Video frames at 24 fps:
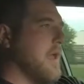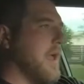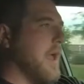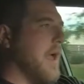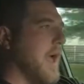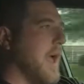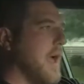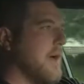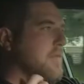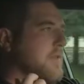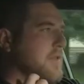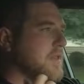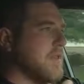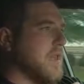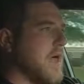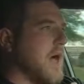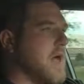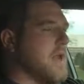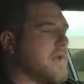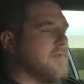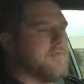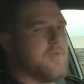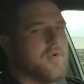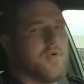have a
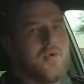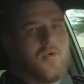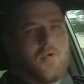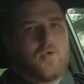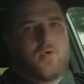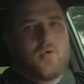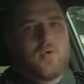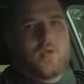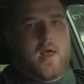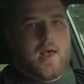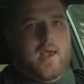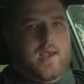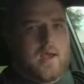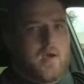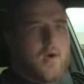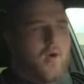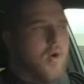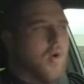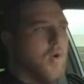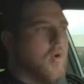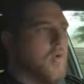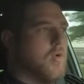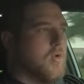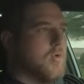lot of cool like
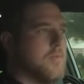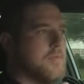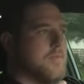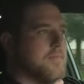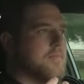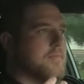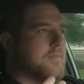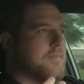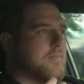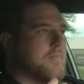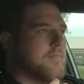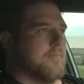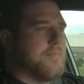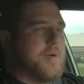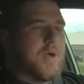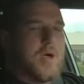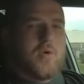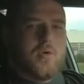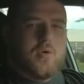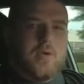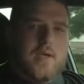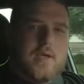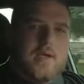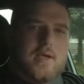old
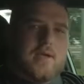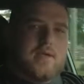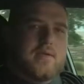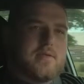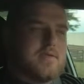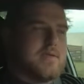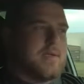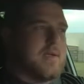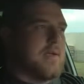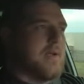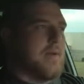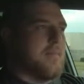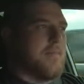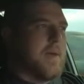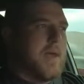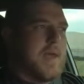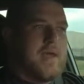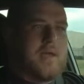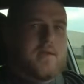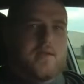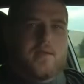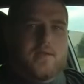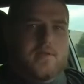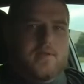buildings and
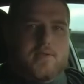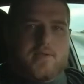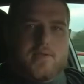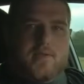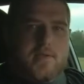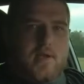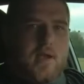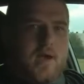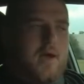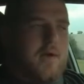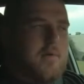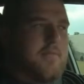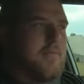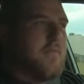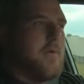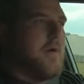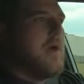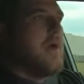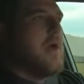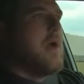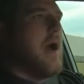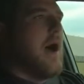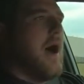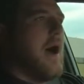abandoned stuff.
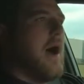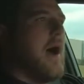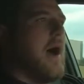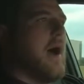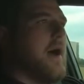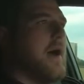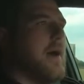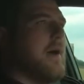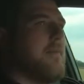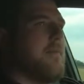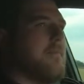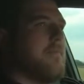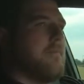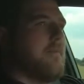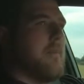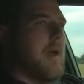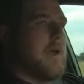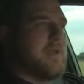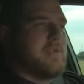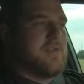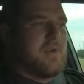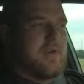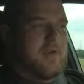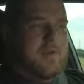
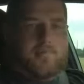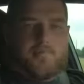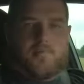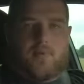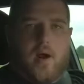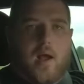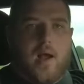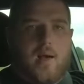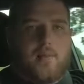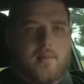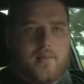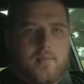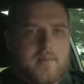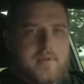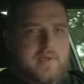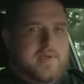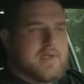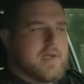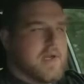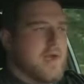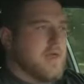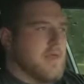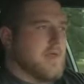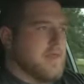As you could probably
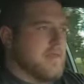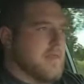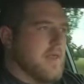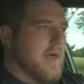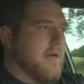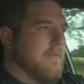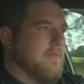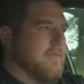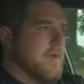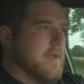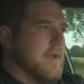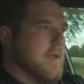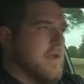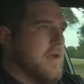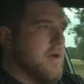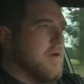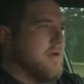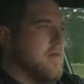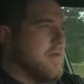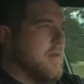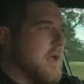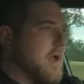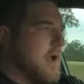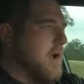tell in that
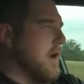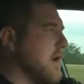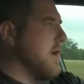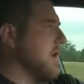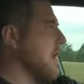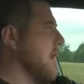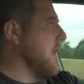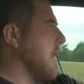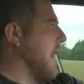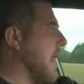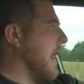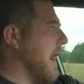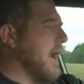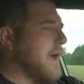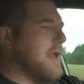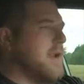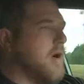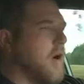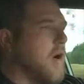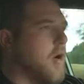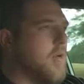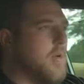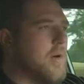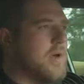video there, I'd
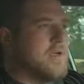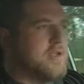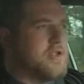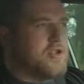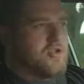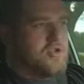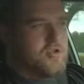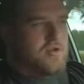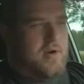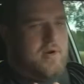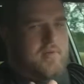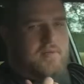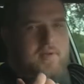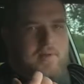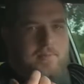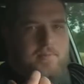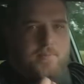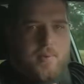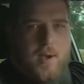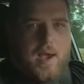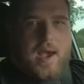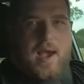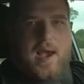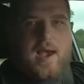always driven
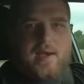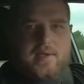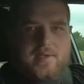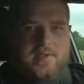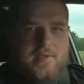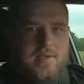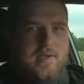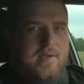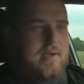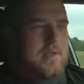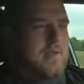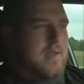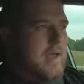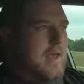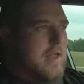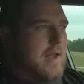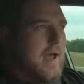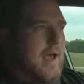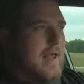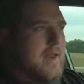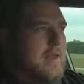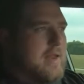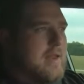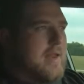past it and
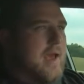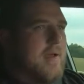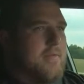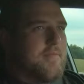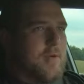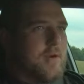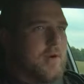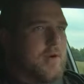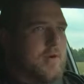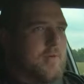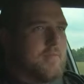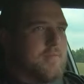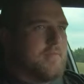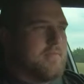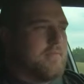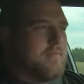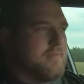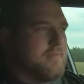I'd never